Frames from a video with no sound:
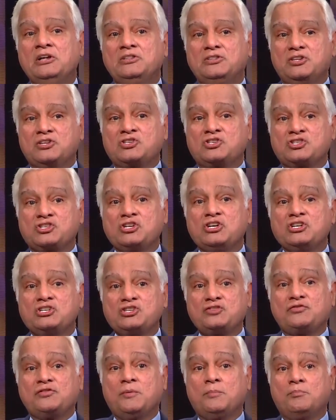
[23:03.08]
The
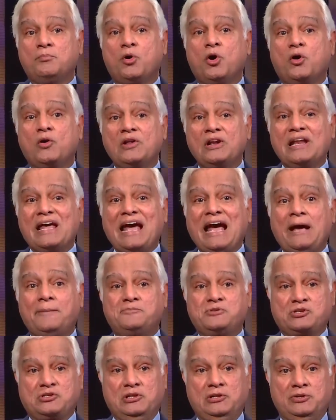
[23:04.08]
search for moral
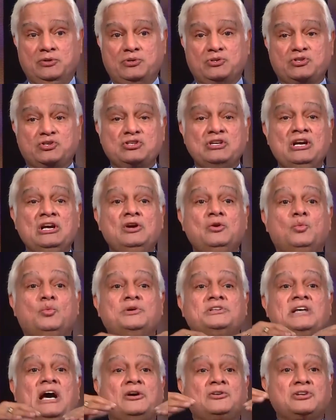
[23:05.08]
absolutes
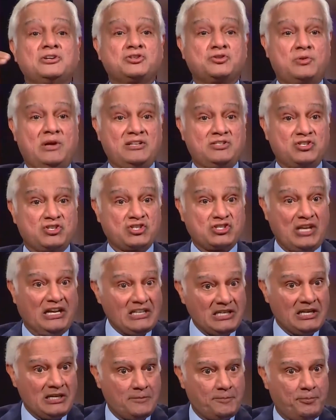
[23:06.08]
without a
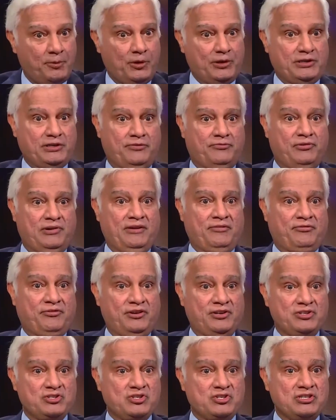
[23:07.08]
transcendent point of
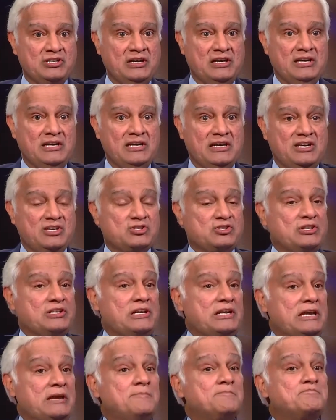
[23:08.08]
reference is
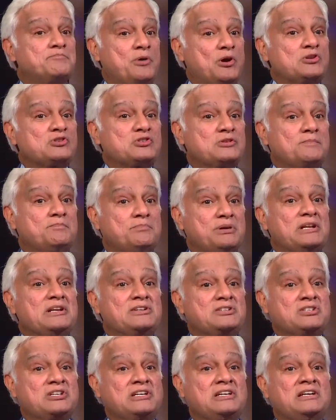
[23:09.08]
an
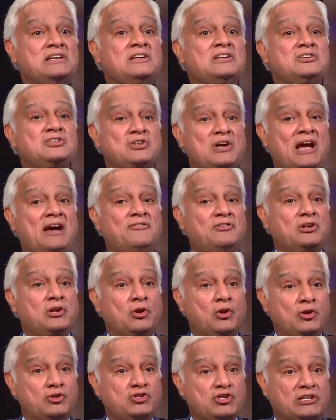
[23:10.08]
impossibility to have it
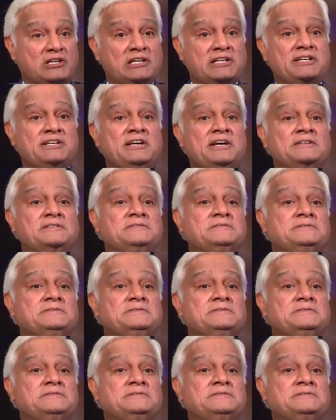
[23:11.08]
logically done.